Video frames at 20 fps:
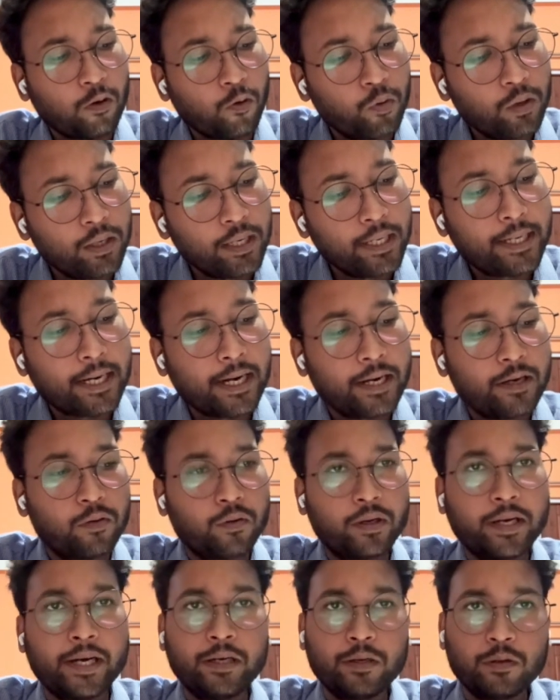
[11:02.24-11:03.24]
only can
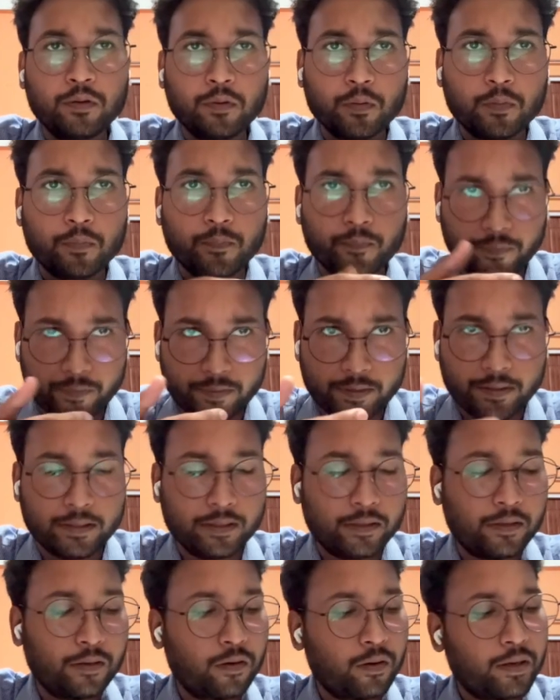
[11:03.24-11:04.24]
donate to
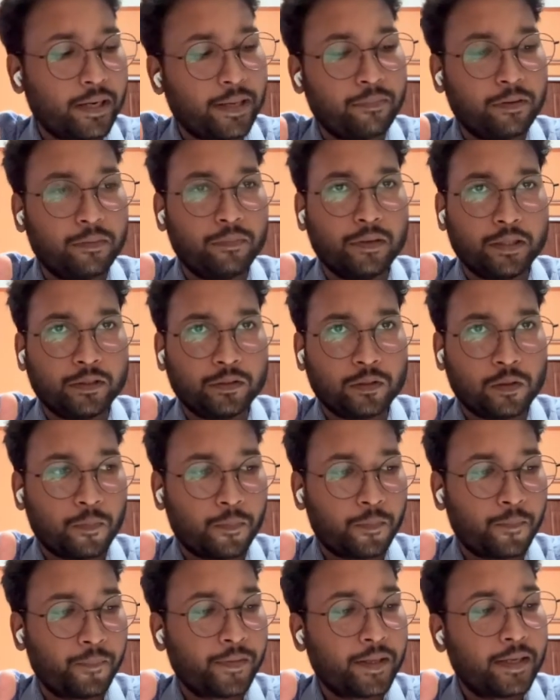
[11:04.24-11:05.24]
AB blood group.
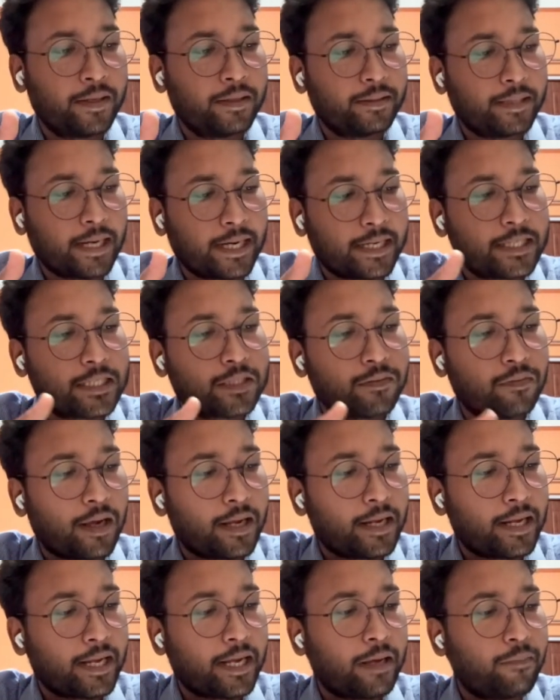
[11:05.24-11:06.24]
That is
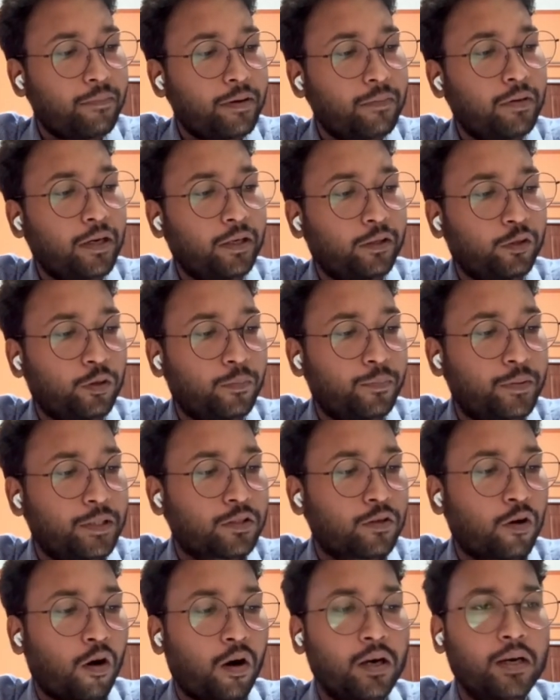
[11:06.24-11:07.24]
why AB blood group is
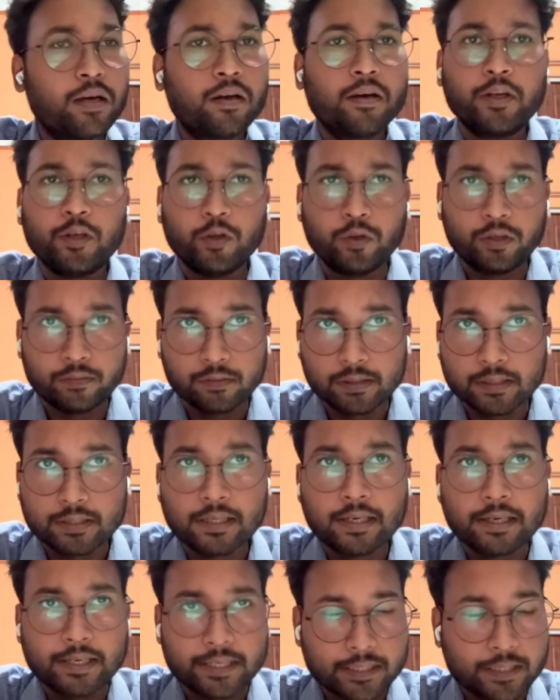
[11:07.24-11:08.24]
called
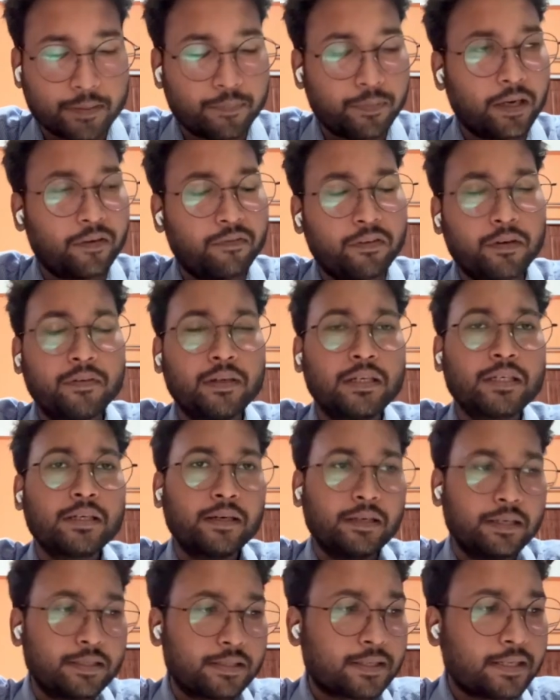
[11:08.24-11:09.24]
universal recipient. We will
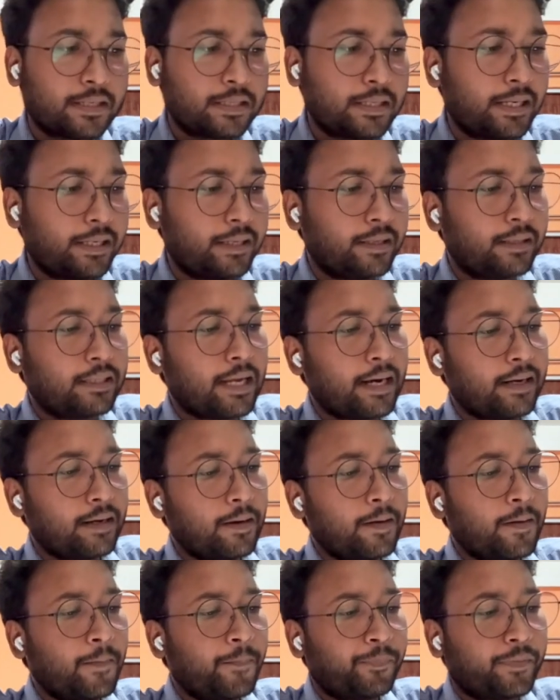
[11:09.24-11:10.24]
discuss later that
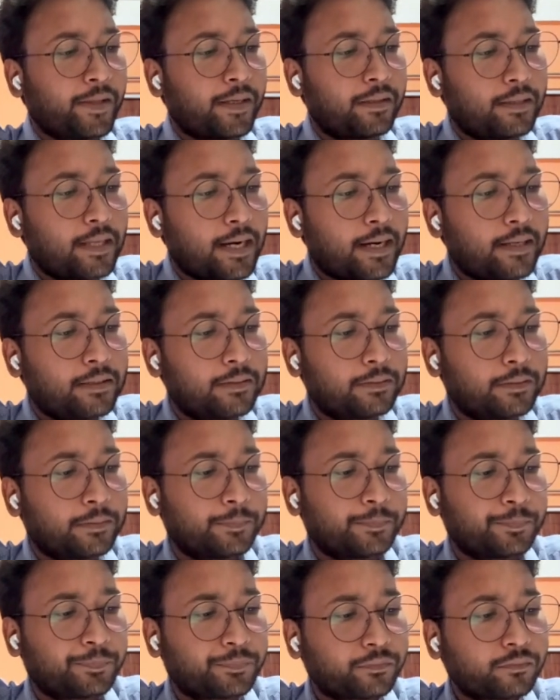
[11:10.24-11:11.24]

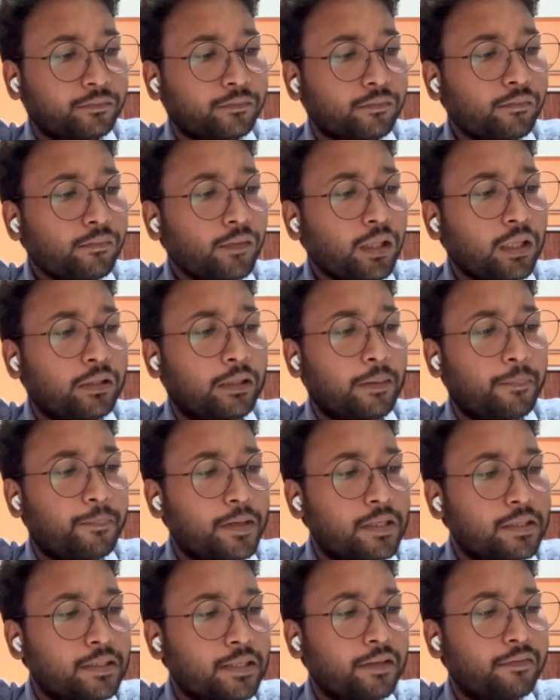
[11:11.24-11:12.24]
the
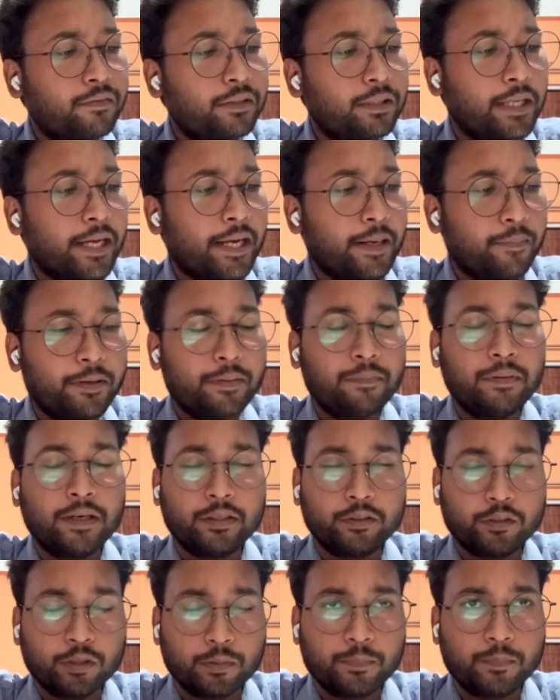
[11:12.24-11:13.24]
person with AB
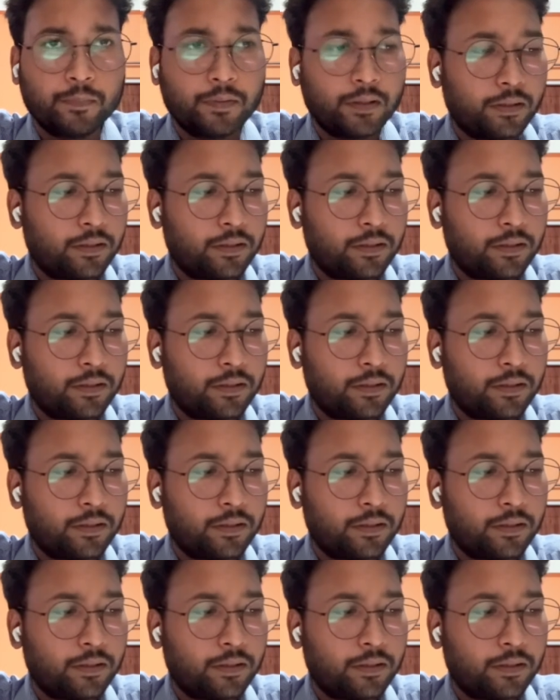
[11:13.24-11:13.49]
blood group